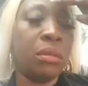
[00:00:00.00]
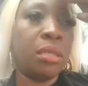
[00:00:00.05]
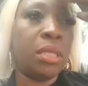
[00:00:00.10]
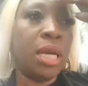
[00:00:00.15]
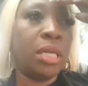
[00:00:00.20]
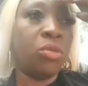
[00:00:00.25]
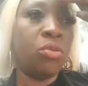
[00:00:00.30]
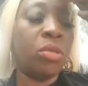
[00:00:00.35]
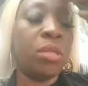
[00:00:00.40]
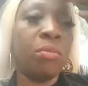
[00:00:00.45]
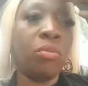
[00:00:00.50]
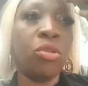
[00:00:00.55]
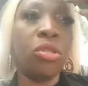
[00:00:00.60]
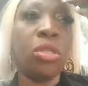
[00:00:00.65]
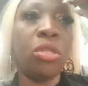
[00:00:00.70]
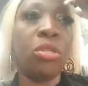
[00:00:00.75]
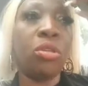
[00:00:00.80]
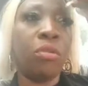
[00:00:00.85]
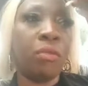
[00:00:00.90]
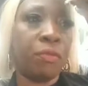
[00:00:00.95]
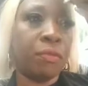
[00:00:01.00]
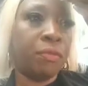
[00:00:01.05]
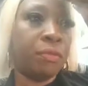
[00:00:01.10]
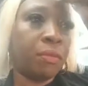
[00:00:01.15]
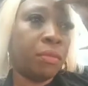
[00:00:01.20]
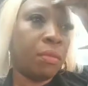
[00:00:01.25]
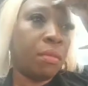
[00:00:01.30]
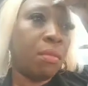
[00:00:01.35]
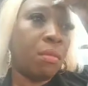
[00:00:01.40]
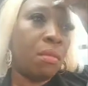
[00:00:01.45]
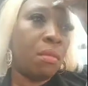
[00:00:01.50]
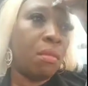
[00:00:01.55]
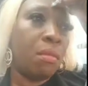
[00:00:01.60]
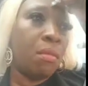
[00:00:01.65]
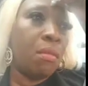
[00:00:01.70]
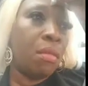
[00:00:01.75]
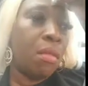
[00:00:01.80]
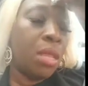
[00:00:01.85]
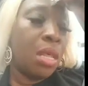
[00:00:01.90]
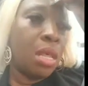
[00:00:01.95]
Because I told the money enough.
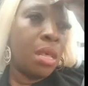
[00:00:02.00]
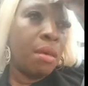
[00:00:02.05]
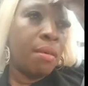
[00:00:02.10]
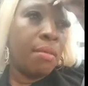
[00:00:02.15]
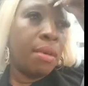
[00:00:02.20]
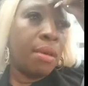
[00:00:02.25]
I'm